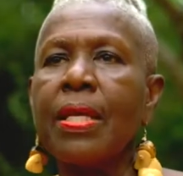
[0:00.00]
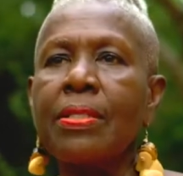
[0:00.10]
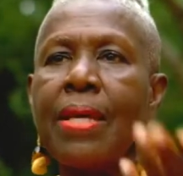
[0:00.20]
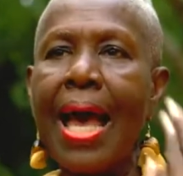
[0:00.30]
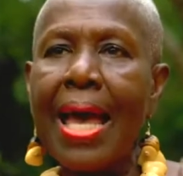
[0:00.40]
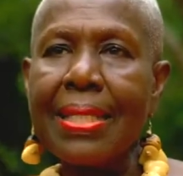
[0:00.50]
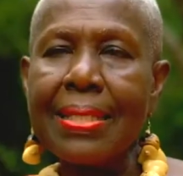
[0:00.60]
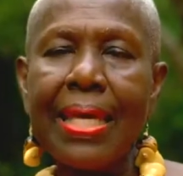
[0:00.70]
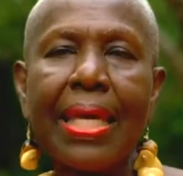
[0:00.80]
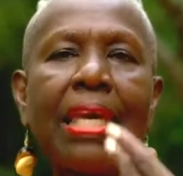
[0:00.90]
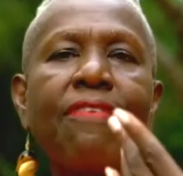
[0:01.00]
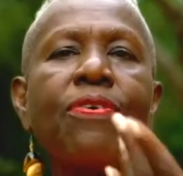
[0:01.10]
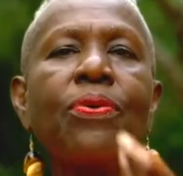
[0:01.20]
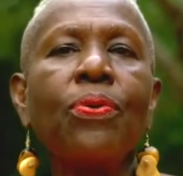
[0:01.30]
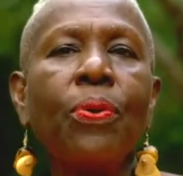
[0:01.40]
So I say, if
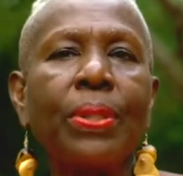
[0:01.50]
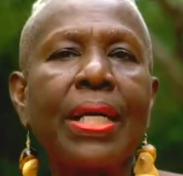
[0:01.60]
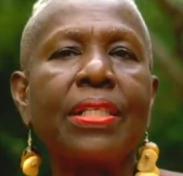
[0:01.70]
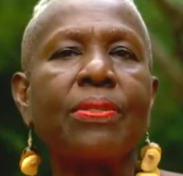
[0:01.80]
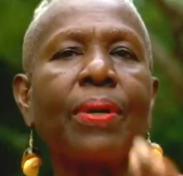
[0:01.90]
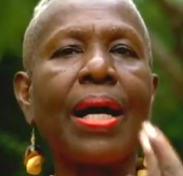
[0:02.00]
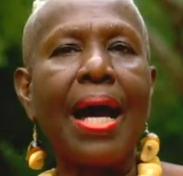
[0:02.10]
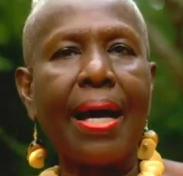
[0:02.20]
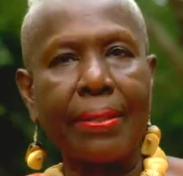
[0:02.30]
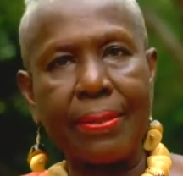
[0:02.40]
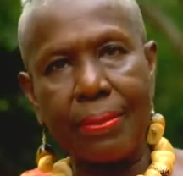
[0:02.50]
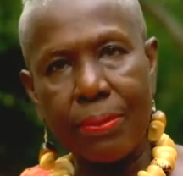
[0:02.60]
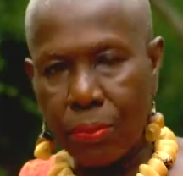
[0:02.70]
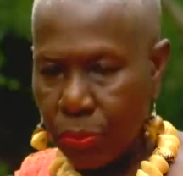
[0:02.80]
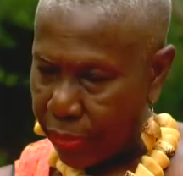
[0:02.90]
you know that you can't
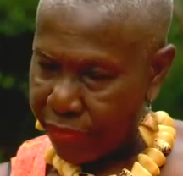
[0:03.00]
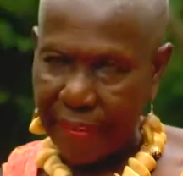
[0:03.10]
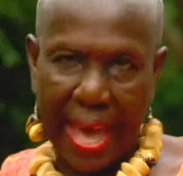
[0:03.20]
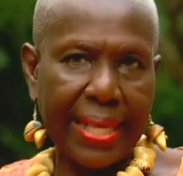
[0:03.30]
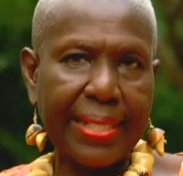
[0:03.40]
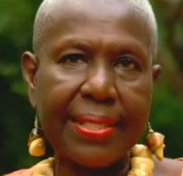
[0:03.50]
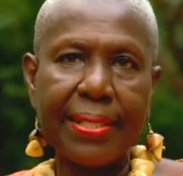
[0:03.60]
do the fight,